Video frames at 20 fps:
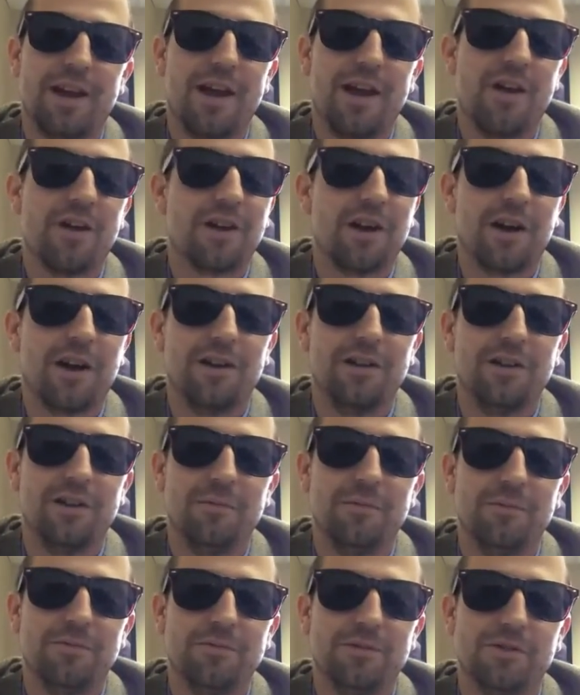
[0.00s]
now
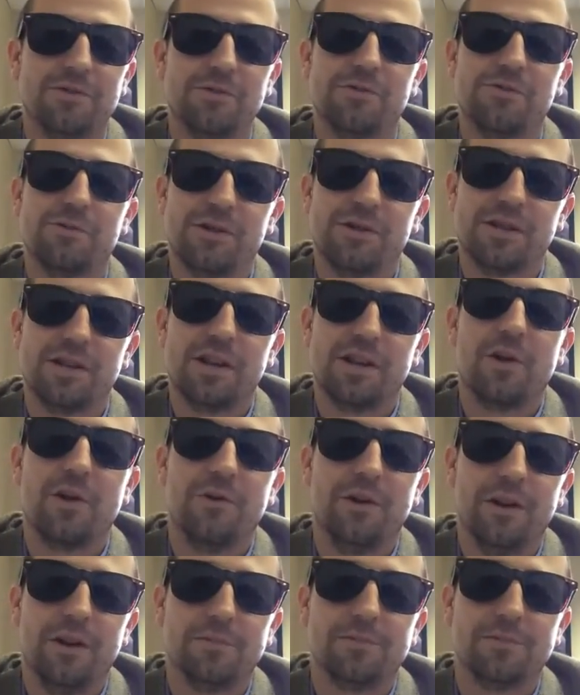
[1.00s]
currently since we switched to Keller
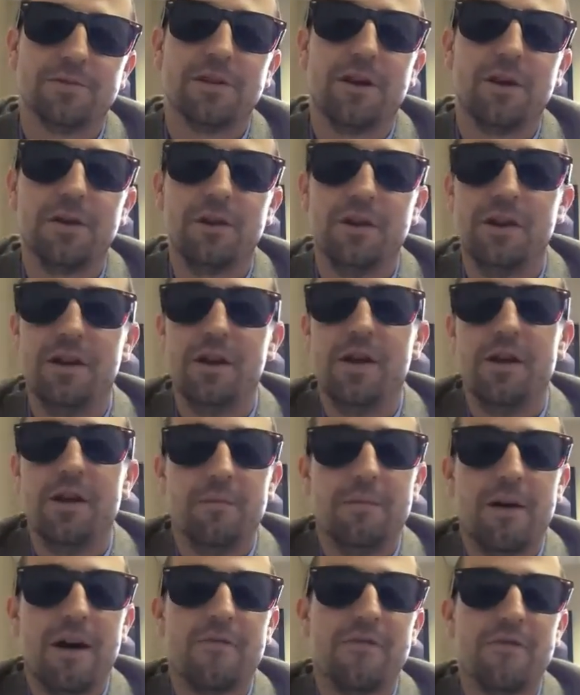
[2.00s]
Williams. So
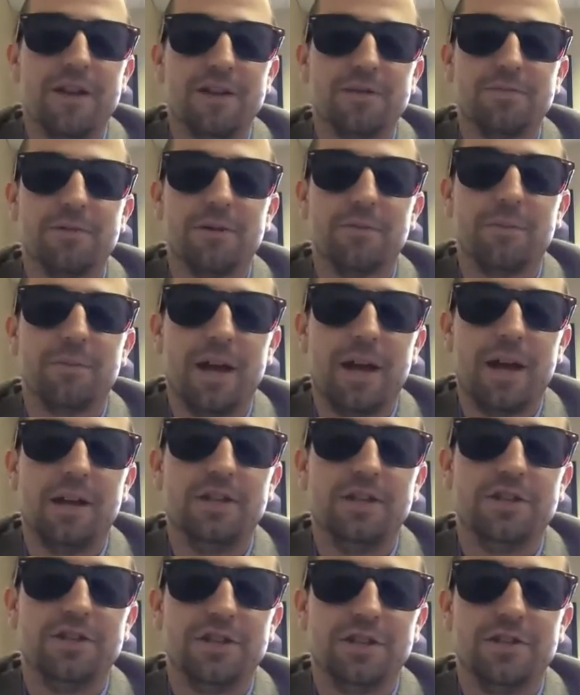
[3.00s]
my Facebook
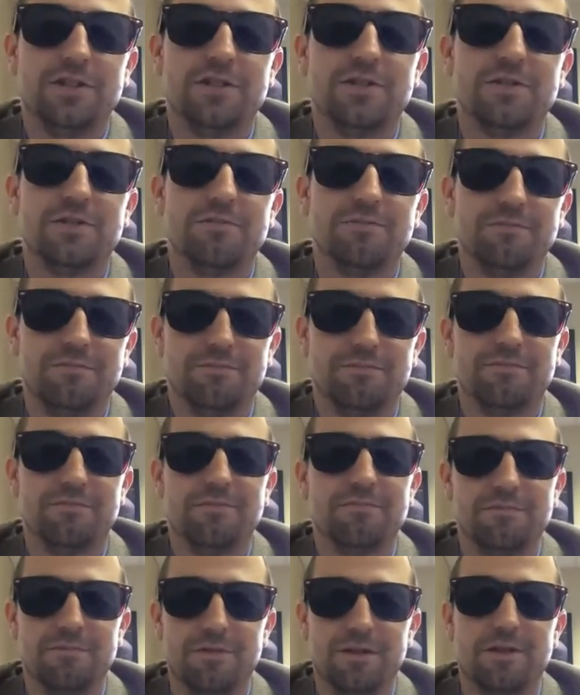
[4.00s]
page is
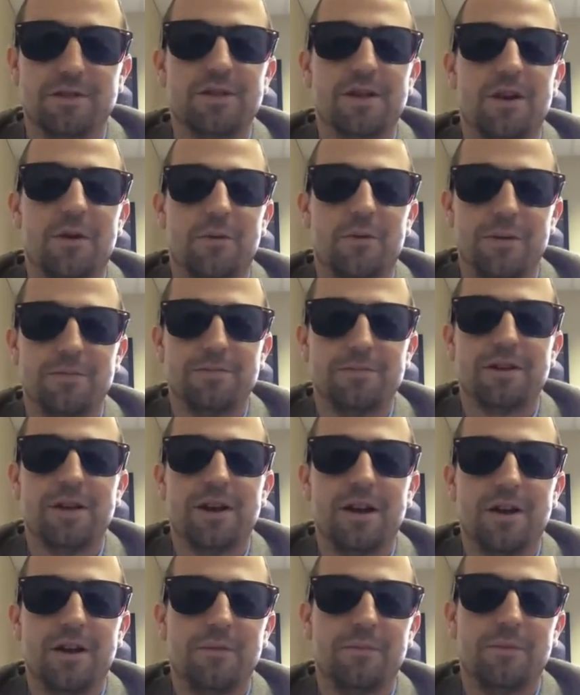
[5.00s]
is our
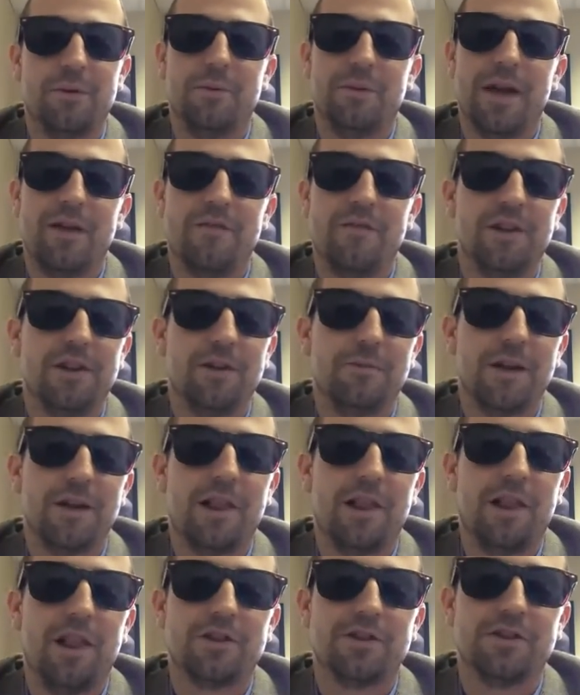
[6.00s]
website. I mean, yeah, we have like you're
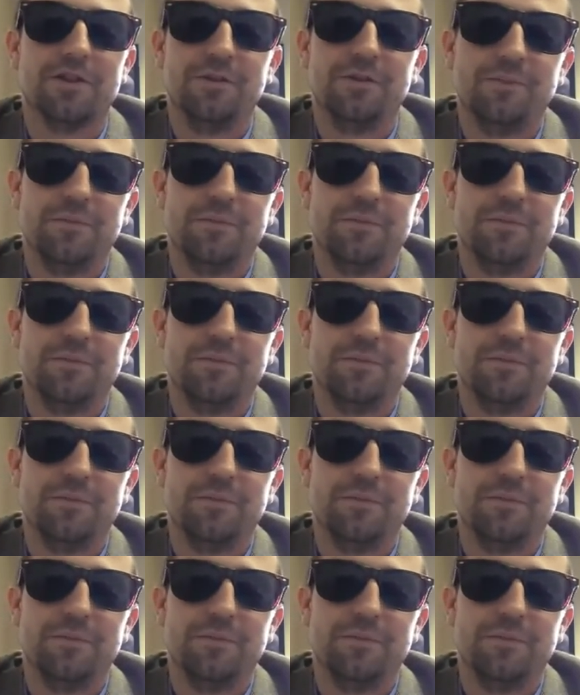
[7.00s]
still crushing it